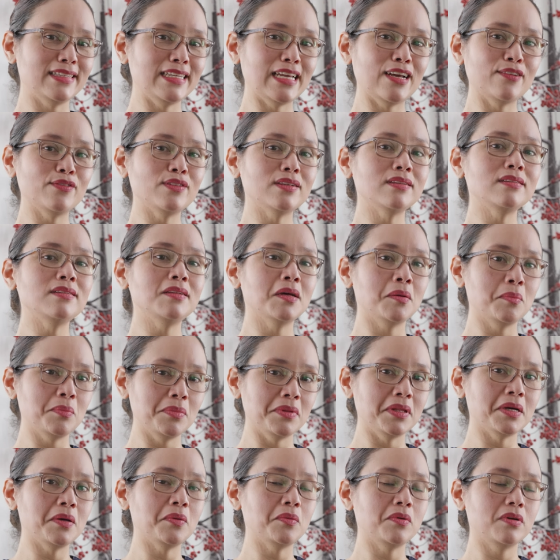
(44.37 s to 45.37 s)
You have to dump
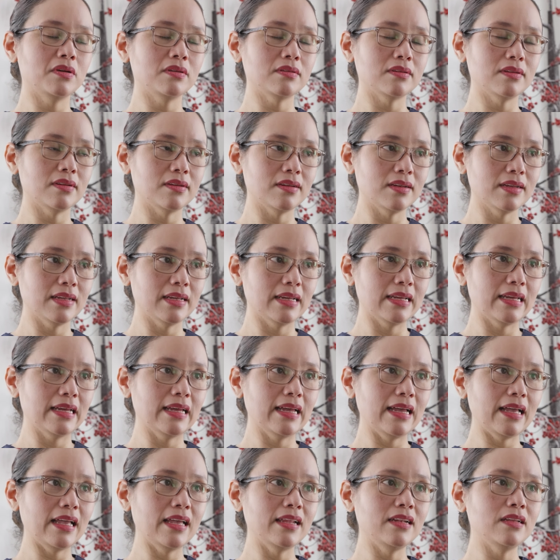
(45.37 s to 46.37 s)
that one.
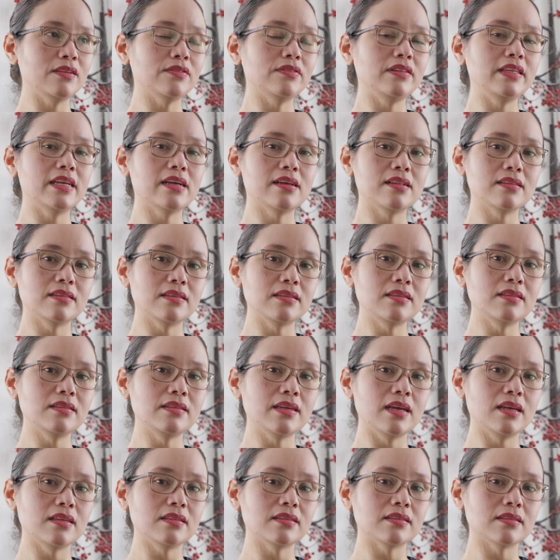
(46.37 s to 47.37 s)
And if the answer is
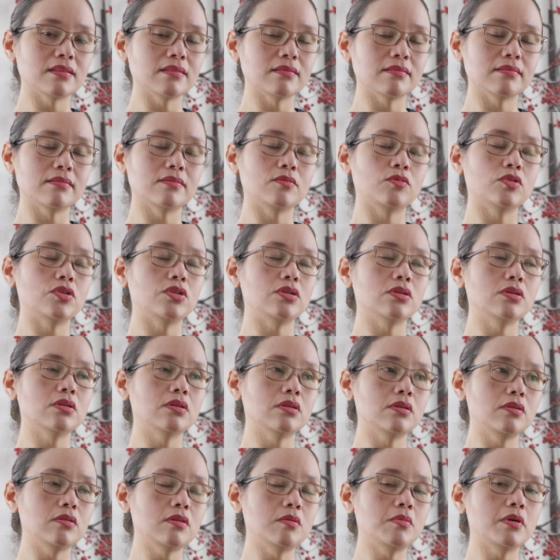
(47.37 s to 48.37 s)
yes, what are you
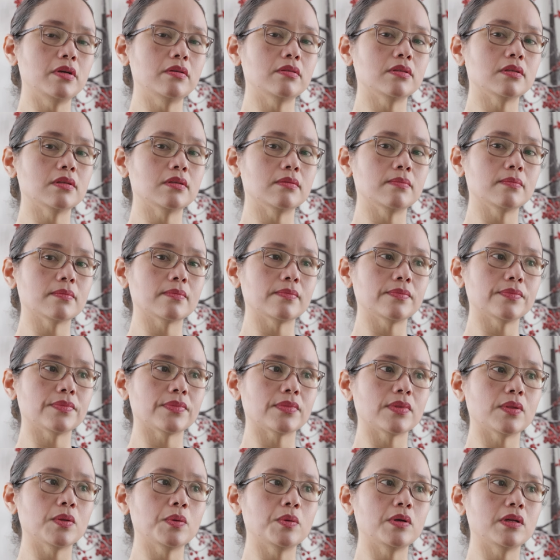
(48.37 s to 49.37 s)
going to do about it?
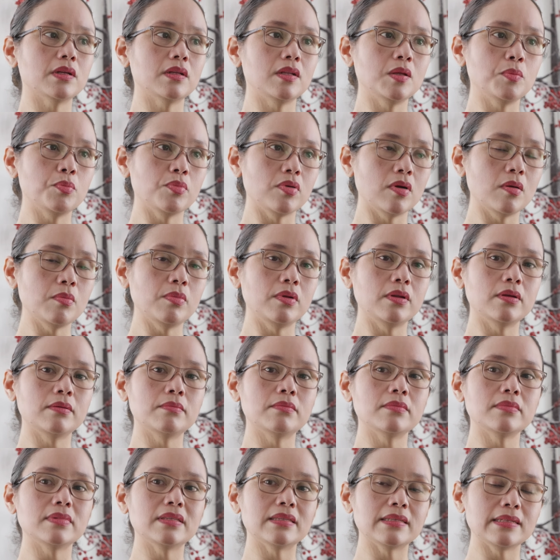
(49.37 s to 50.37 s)
What are the
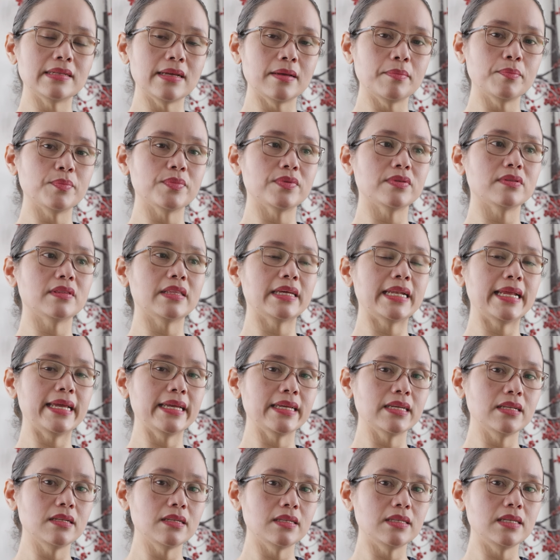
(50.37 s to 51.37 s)
problem steps that I
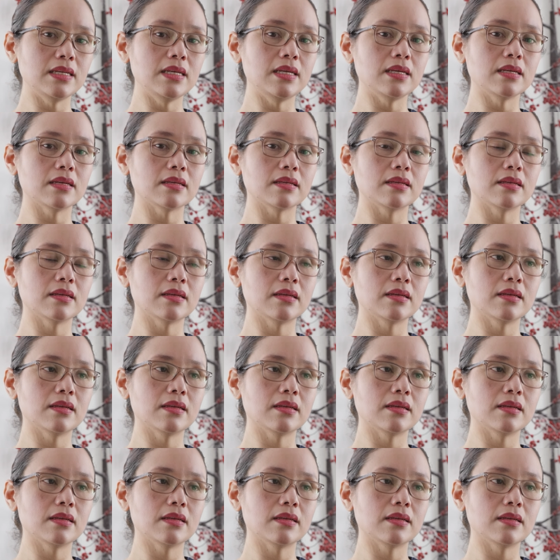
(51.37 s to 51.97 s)
can take?